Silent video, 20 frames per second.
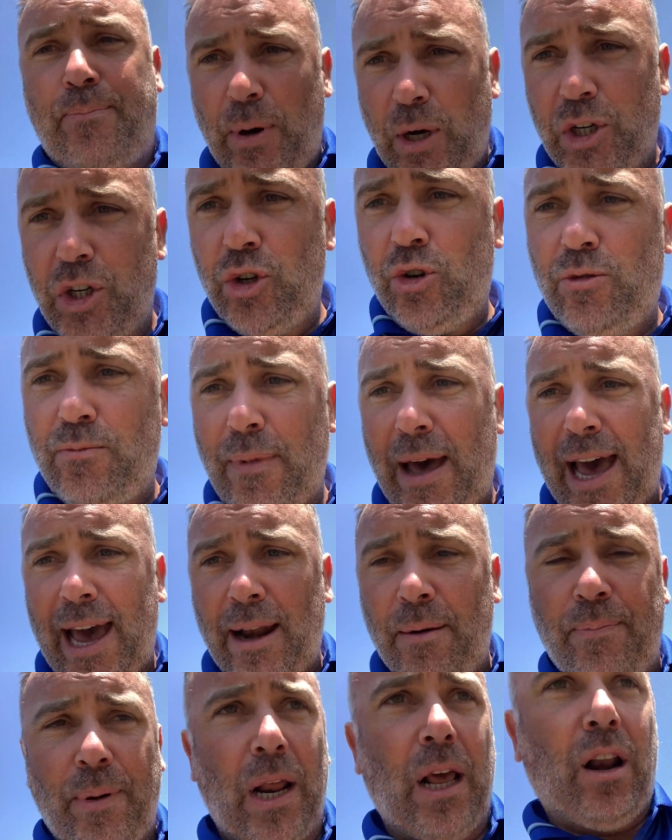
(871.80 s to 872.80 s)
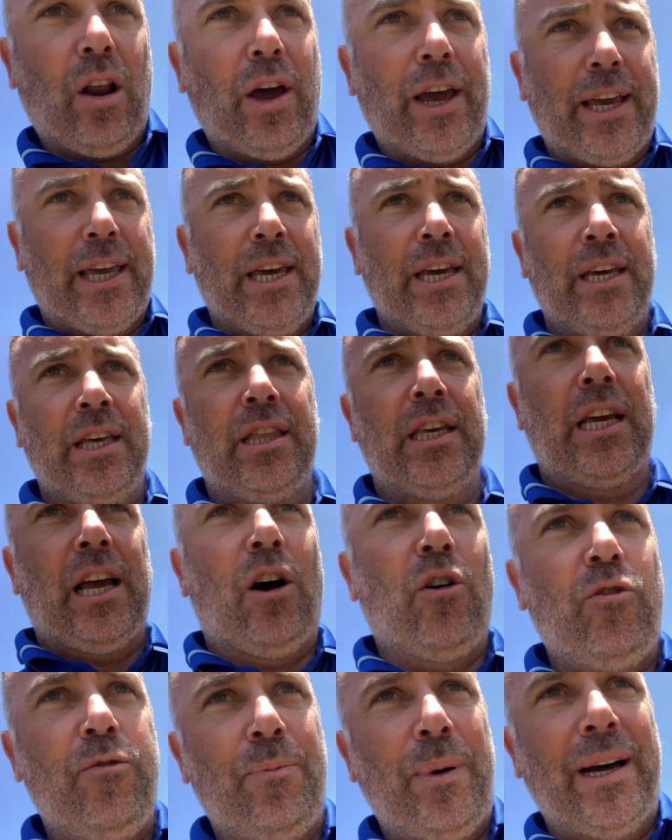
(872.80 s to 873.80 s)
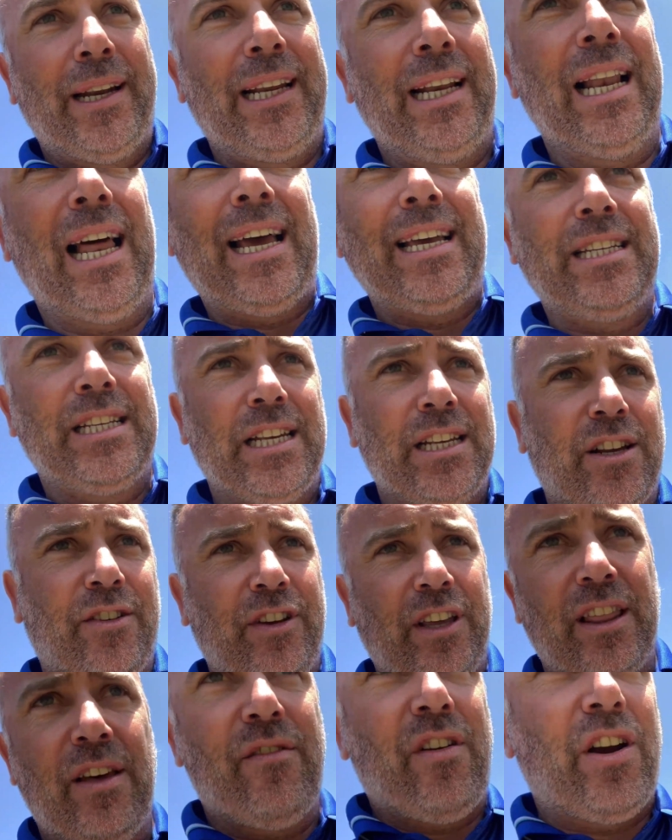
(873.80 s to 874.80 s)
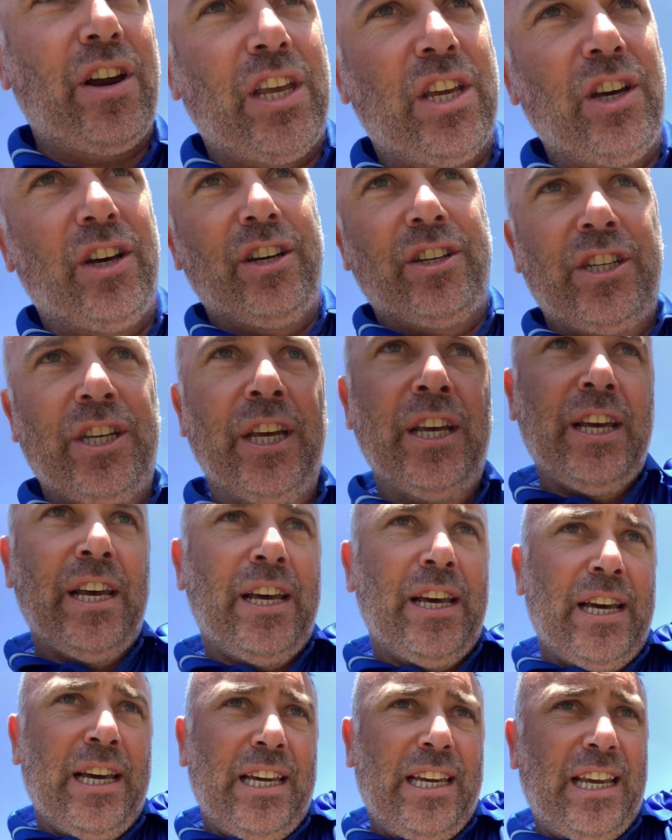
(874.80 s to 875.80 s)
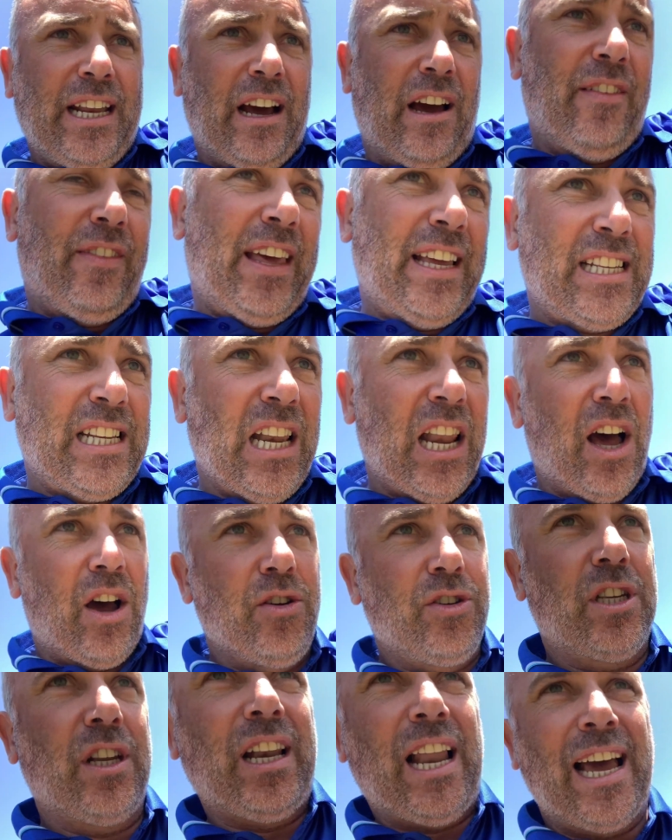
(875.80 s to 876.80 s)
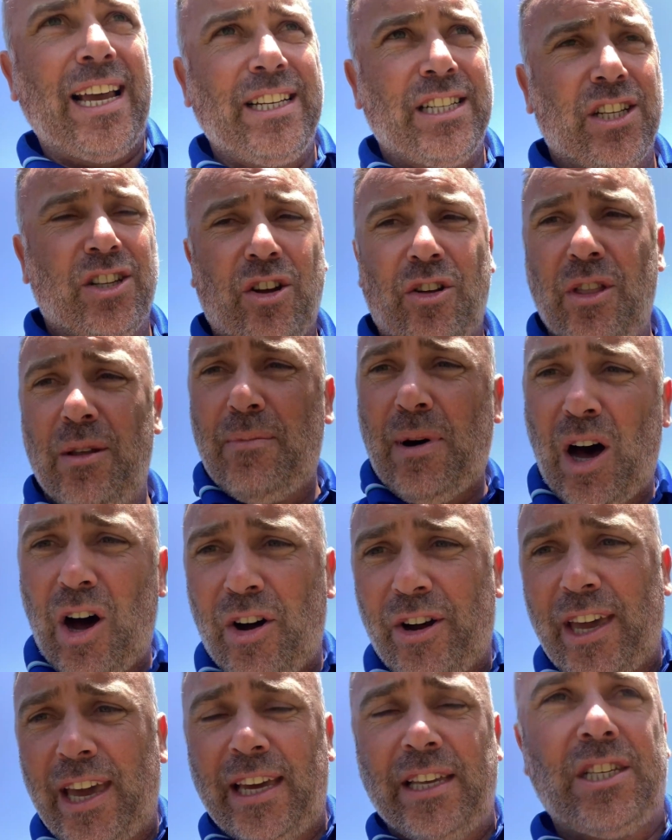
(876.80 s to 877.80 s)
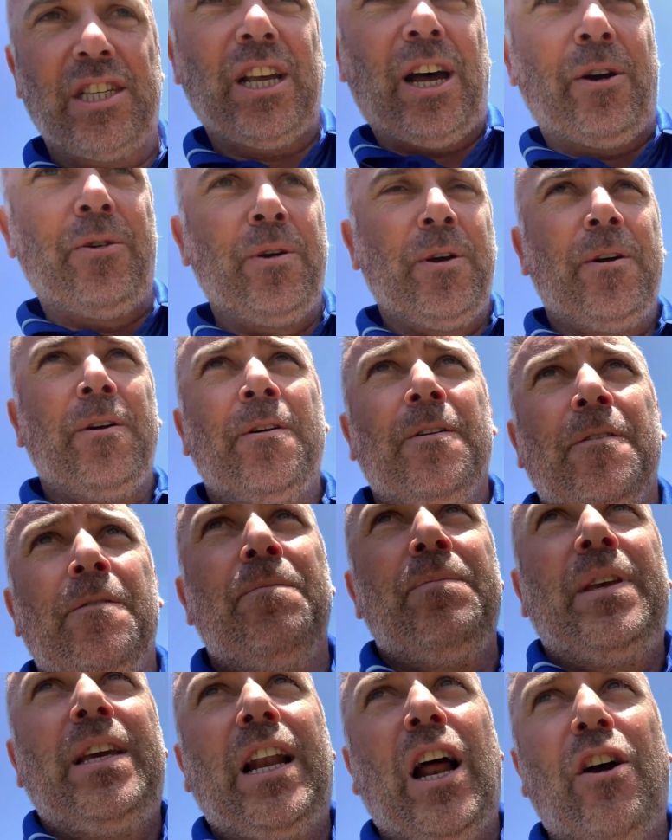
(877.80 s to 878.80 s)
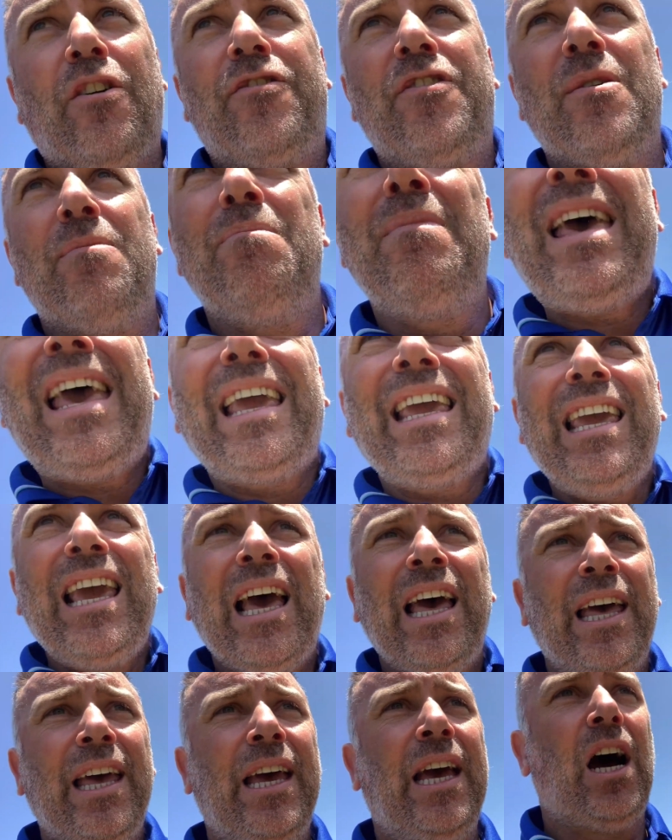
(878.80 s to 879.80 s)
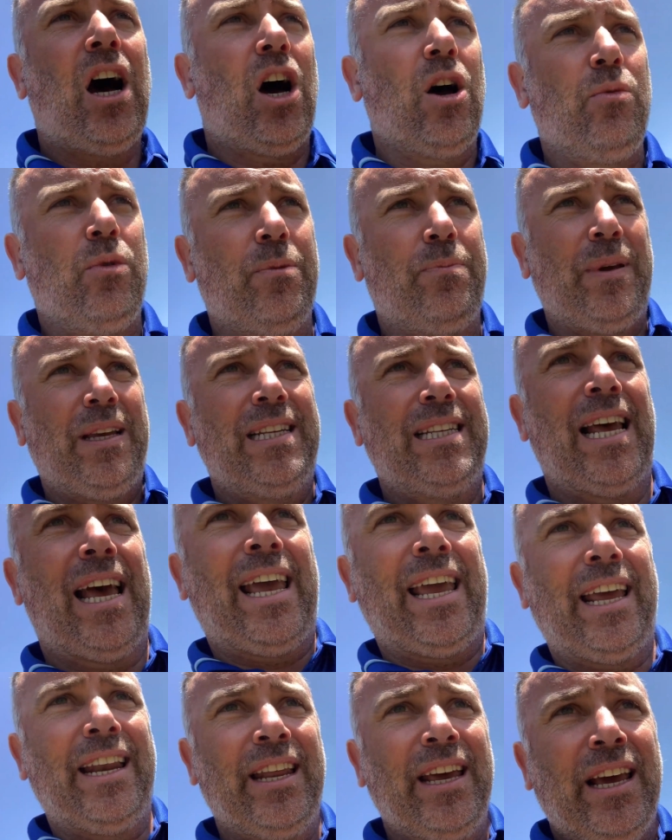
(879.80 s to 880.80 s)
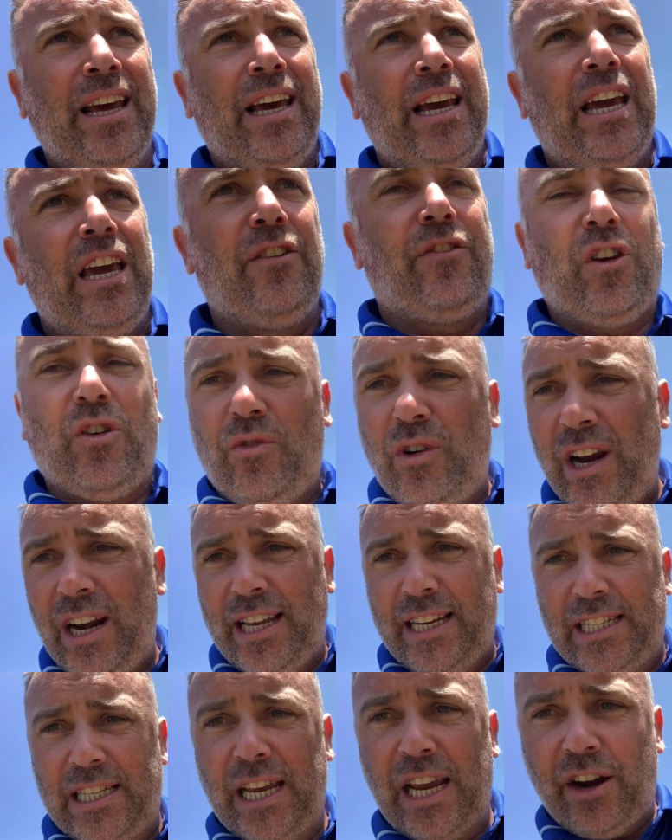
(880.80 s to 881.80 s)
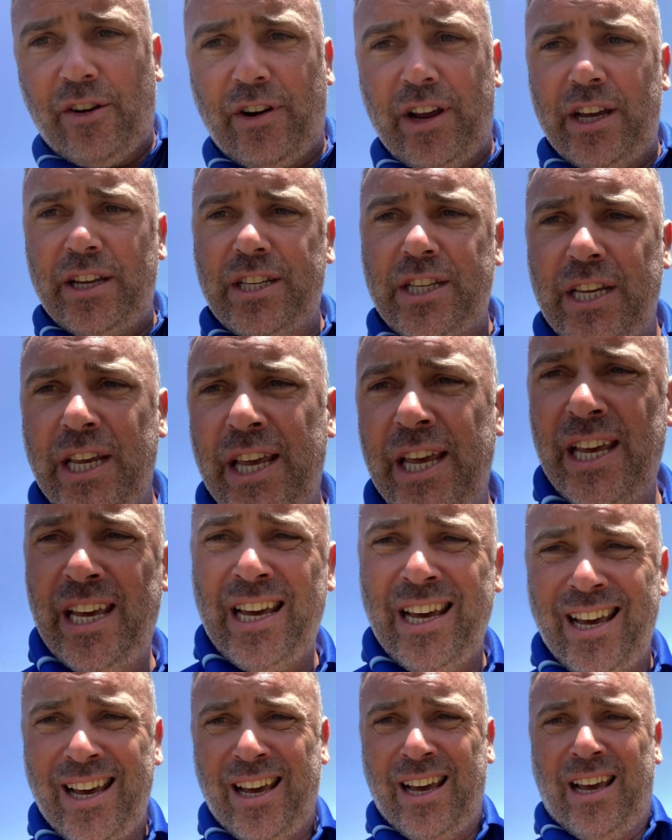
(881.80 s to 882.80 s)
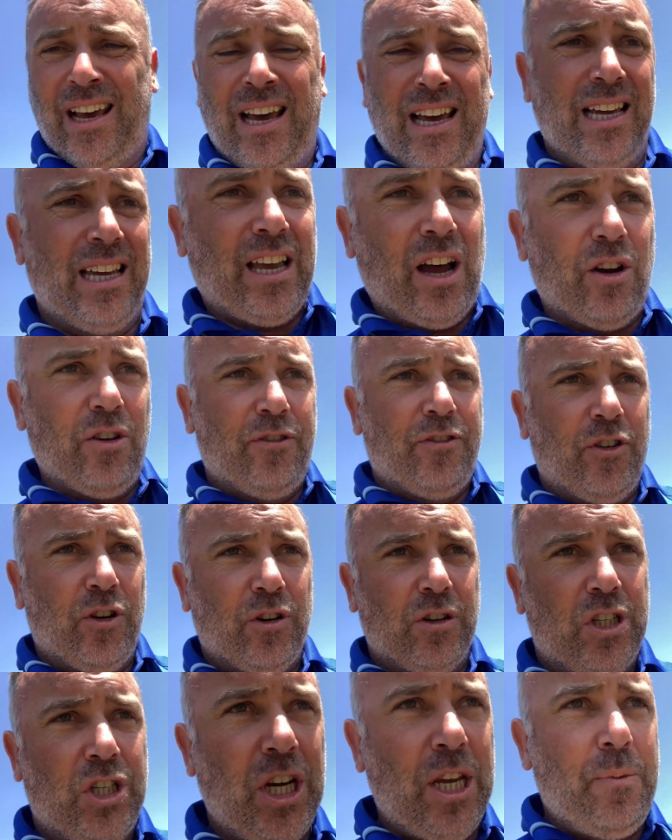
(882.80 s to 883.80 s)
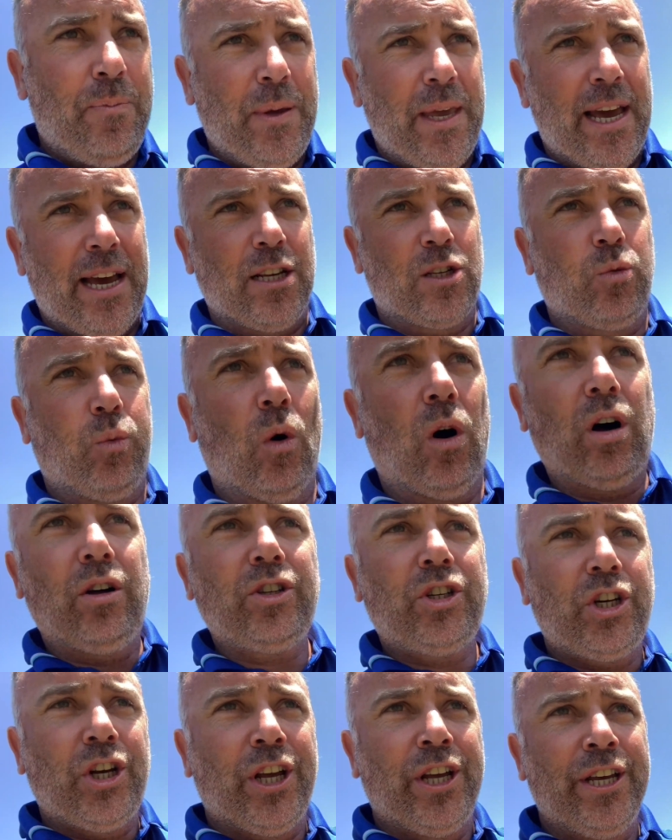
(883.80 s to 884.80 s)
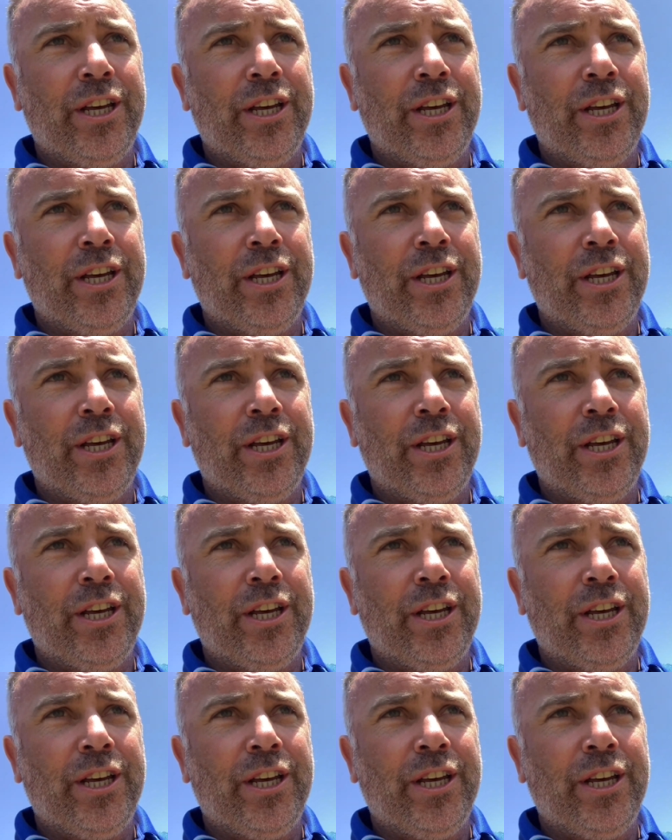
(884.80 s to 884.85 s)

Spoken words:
Bushnell man, but I like the GolfBuddy lasers. I think they're very good, and there's loads of lasers on the market. So, for me, I would be saying, if you're really serious, go for a GPS watch,